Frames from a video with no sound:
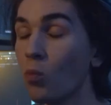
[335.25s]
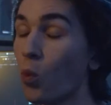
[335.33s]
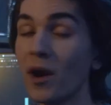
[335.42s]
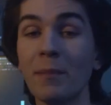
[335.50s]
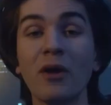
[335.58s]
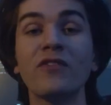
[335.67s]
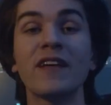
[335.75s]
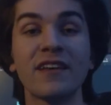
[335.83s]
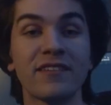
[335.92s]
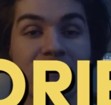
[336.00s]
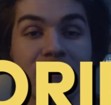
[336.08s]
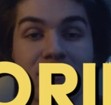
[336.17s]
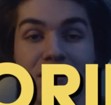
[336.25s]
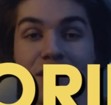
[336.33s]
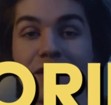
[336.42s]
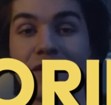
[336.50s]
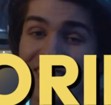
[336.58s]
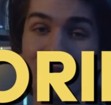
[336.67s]
what about this? This
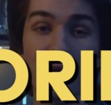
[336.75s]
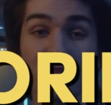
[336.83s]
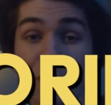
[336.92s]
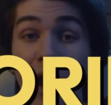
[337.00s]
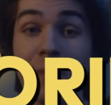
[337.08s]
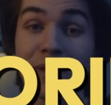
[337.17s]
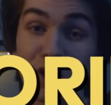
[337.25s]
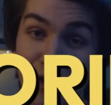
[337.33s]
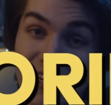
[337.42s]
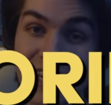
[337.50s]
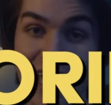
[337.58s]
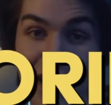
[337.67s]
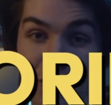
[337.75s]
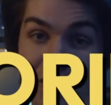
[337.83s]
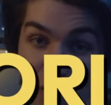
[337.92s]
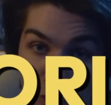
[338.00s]
isn't the most popular indicator in the